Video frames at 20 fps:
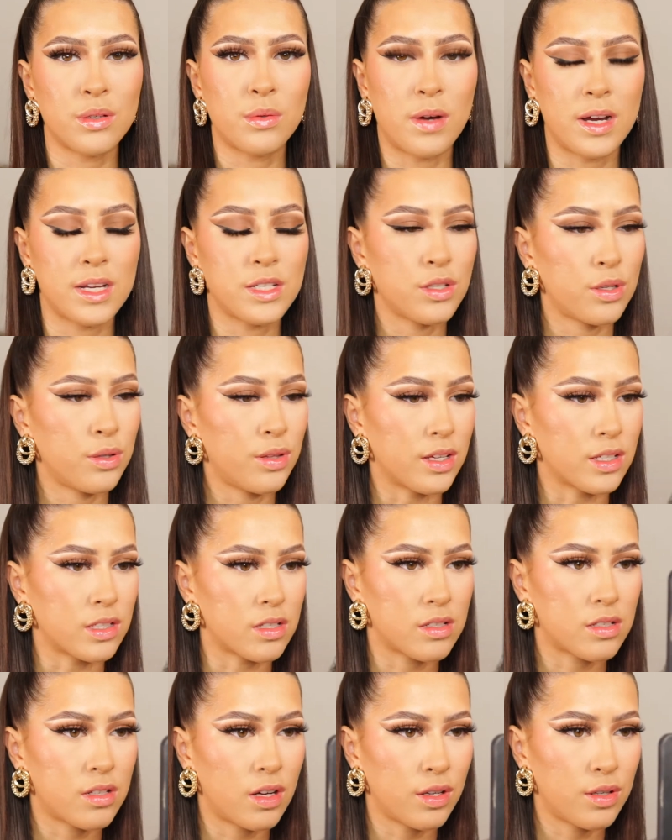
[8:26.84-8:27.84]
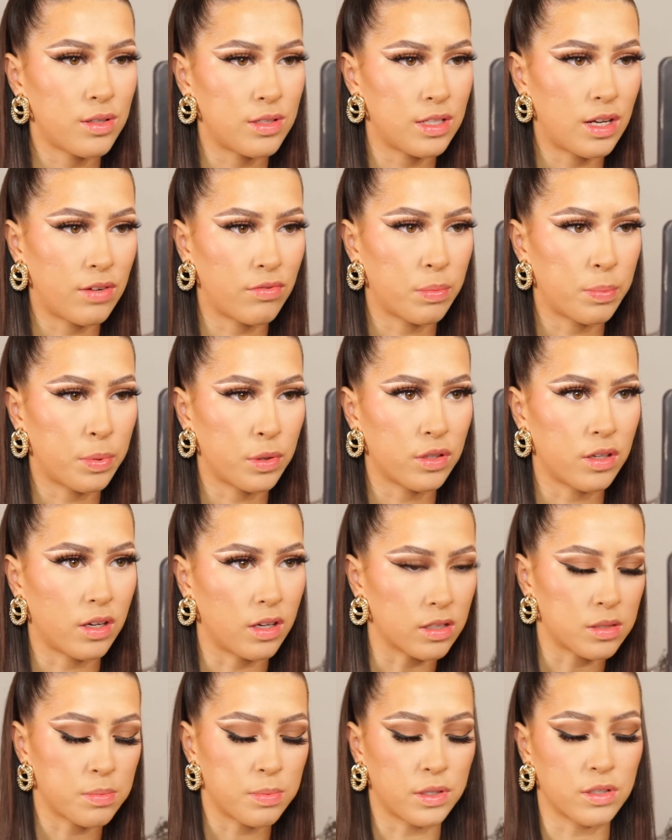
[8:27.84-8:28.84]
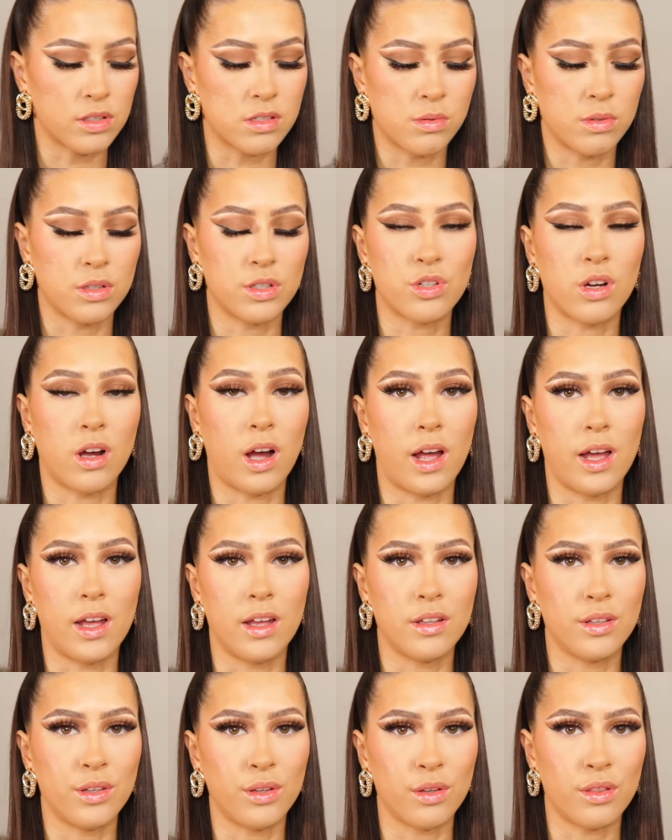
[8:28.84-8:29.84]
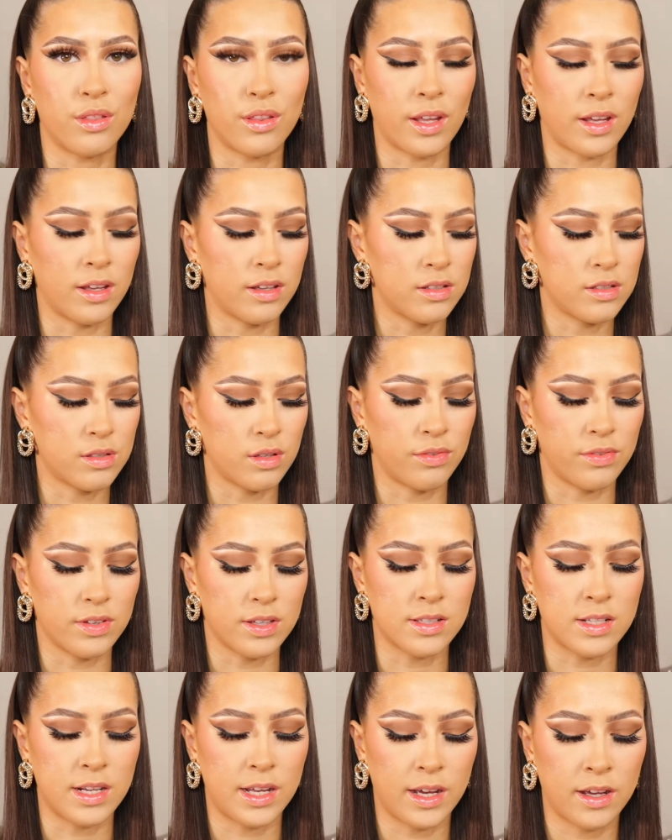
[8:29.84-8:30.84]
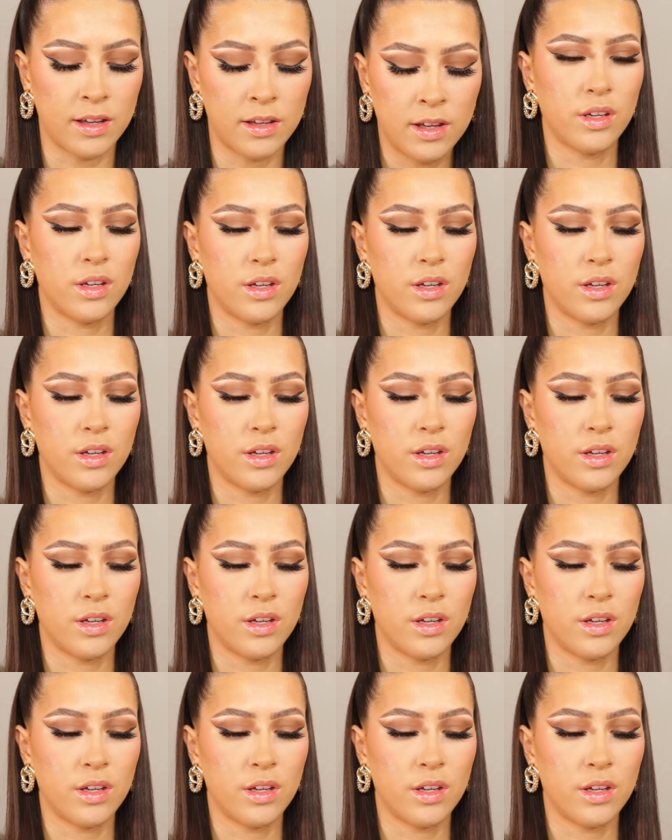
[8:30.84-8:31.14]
know why I do this. I start using other products because I want to try new things, obviously.